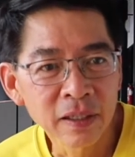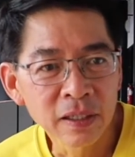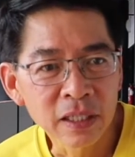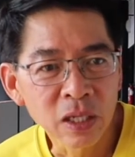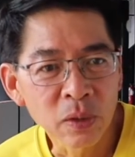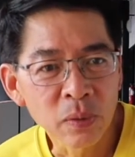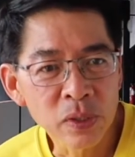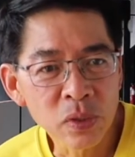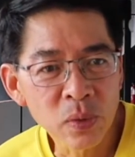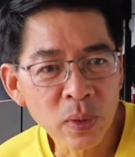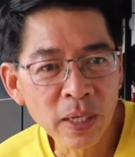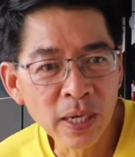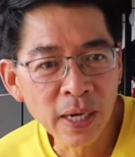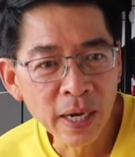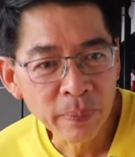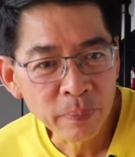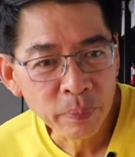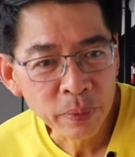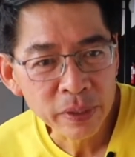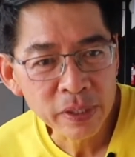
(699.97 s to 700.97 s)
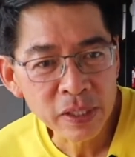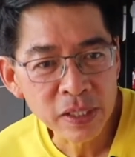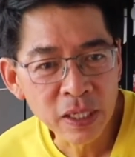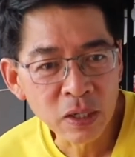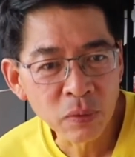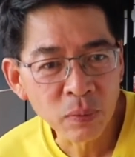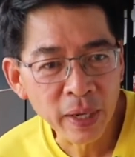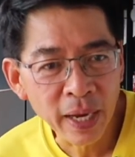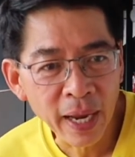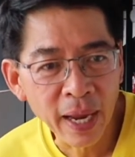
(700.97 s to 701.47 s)
there was one
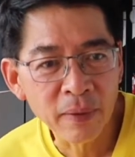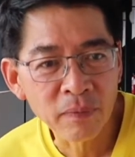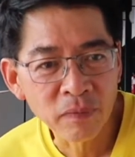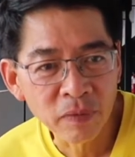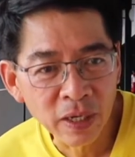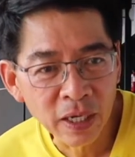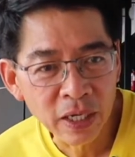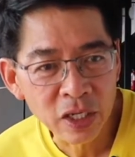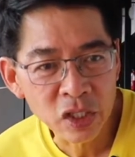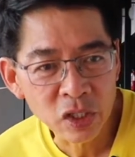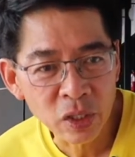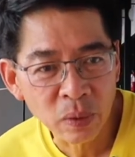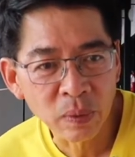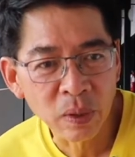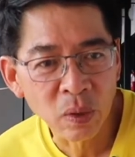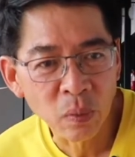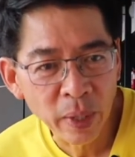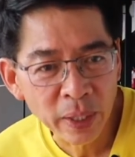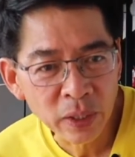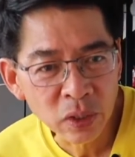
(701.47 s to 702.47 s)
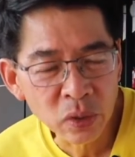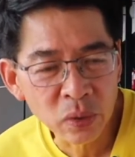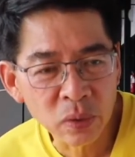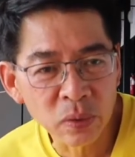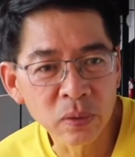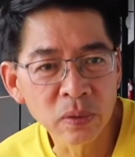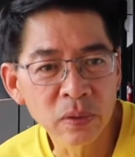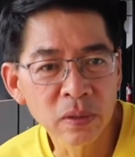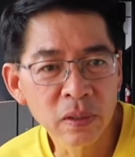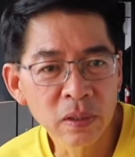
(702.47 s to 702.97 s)
leprosy rehab village that we went
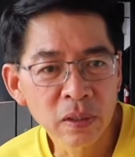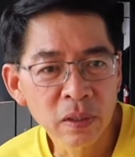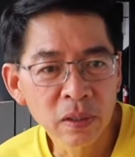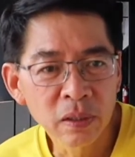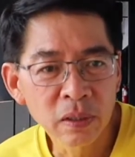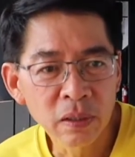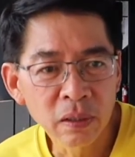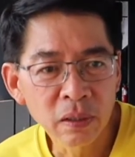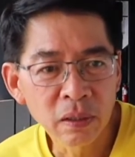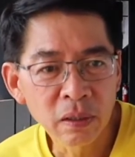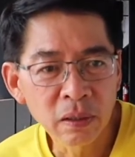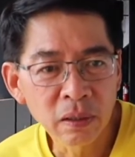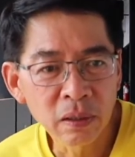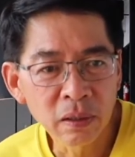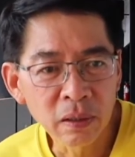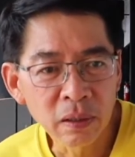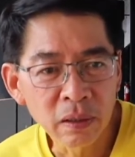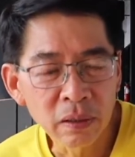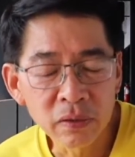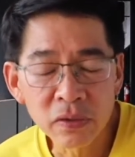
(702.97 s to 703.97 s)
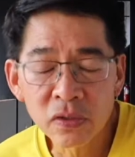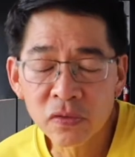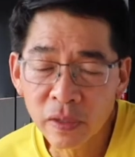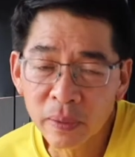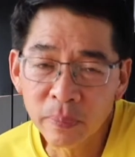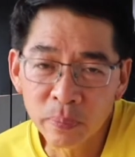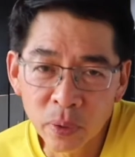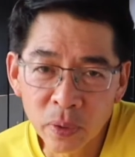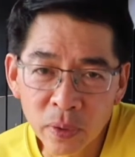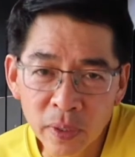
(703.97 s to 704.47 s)
to. It was
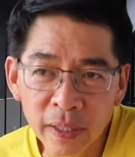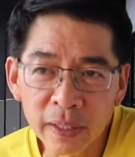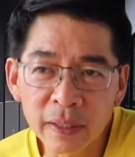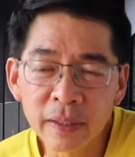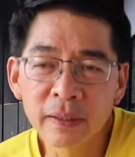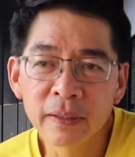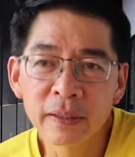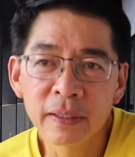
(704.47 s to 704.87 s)
very poor.